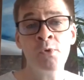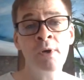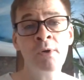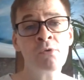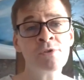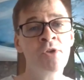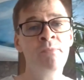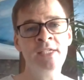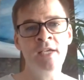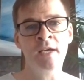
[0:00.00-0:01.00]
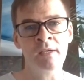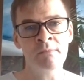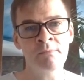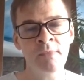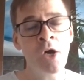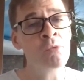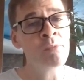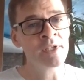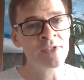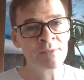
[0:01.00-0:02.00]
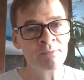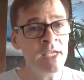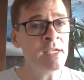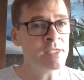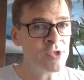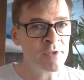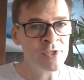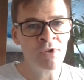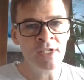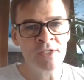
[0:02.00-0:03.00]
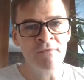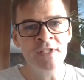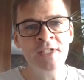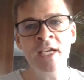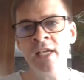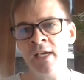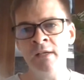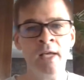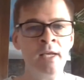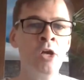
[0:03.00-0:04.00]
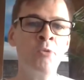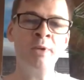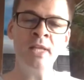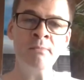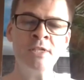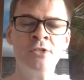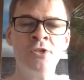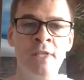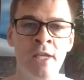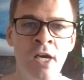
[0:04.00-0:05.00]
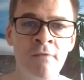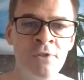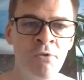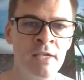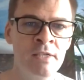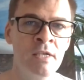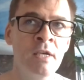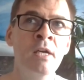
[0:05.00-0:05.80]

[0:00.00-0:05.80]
We're also meeting homeless kids on the streets of the city and helping them to turn their lives around.